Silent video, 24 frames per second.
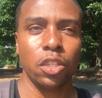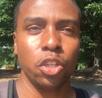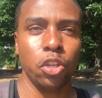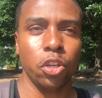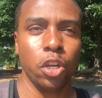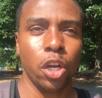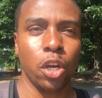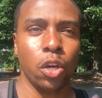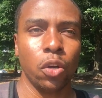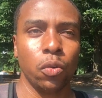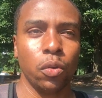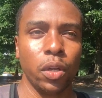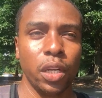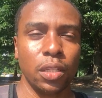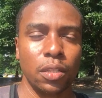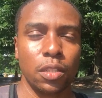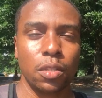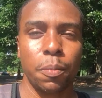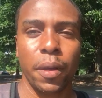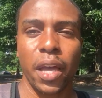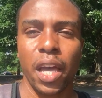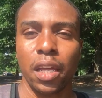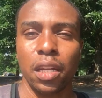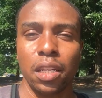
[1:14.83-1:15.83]
you know, in
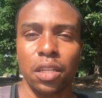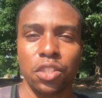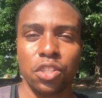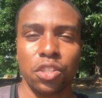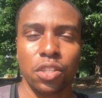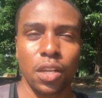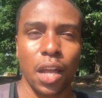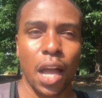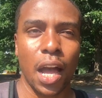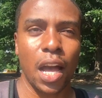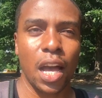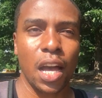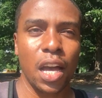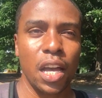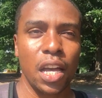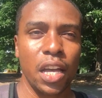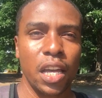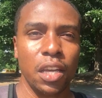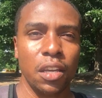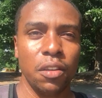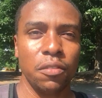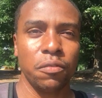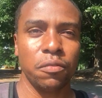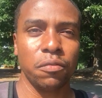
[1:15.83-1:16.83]
Spanish,
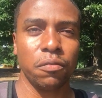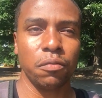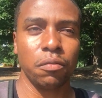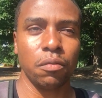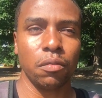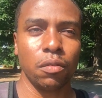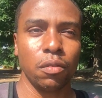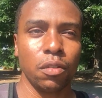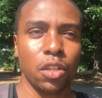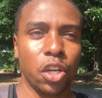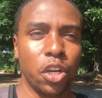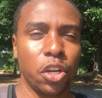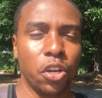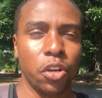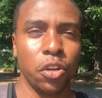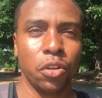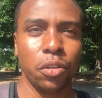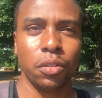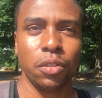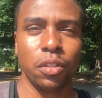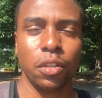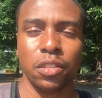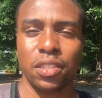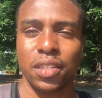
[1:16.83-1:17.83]
I've
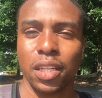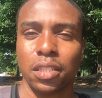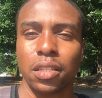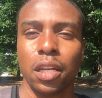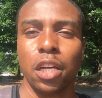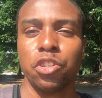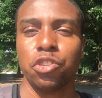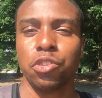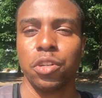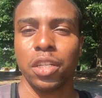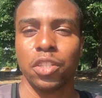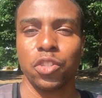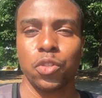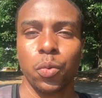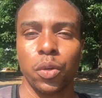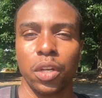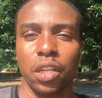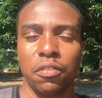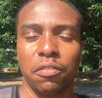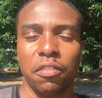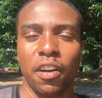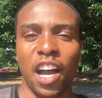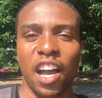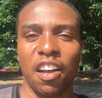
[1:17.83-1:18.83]
learned the
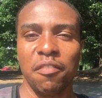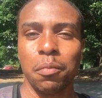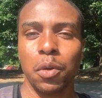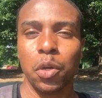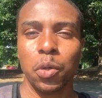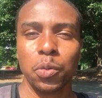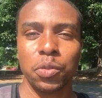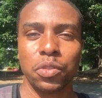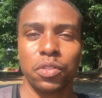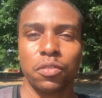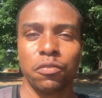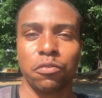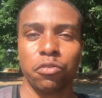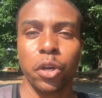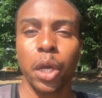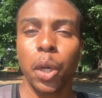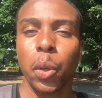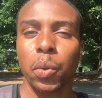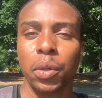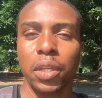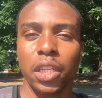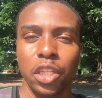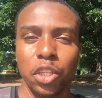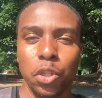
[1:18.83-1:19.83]
625 most
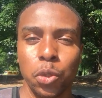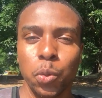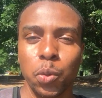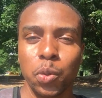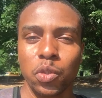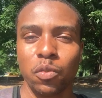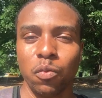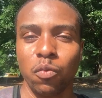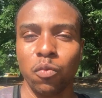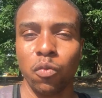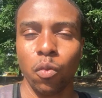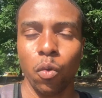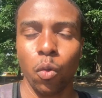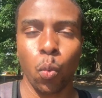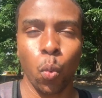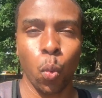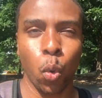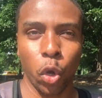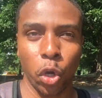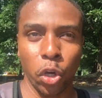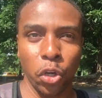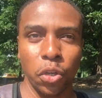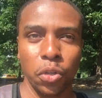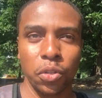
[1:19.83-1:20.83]
frequently used
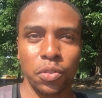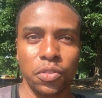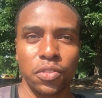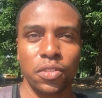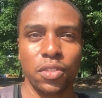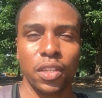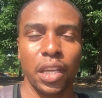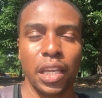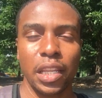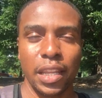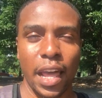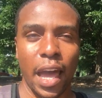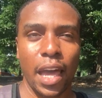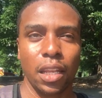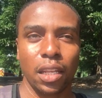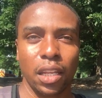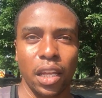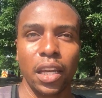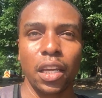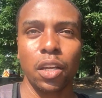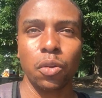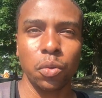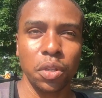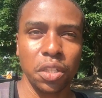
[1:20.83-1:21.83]
words in that
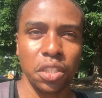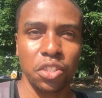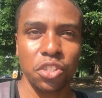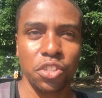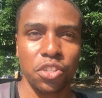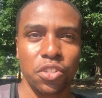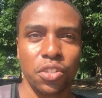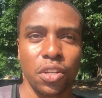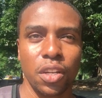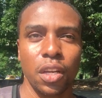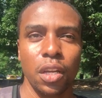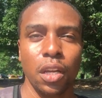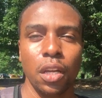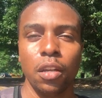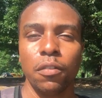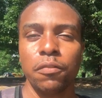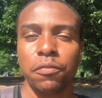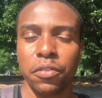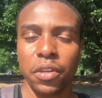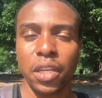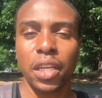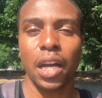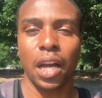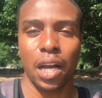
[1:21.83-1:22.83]
language
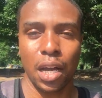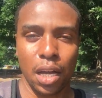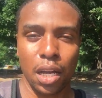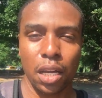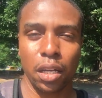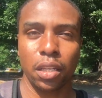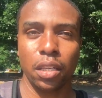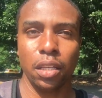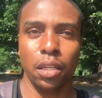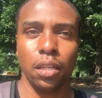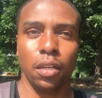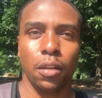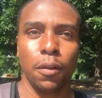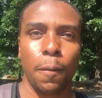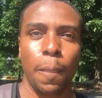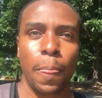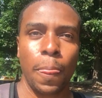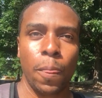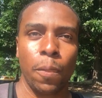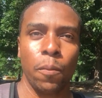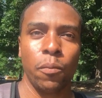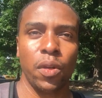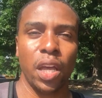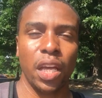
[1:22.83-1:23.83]
via Anki.
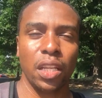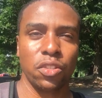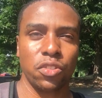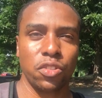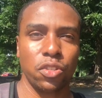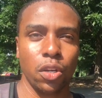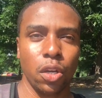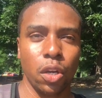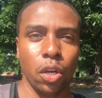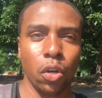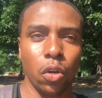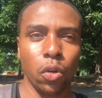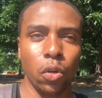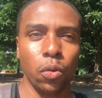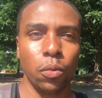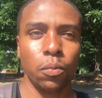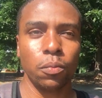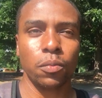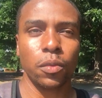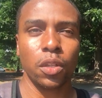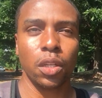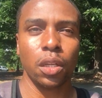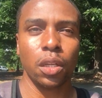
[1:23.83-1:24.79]
And so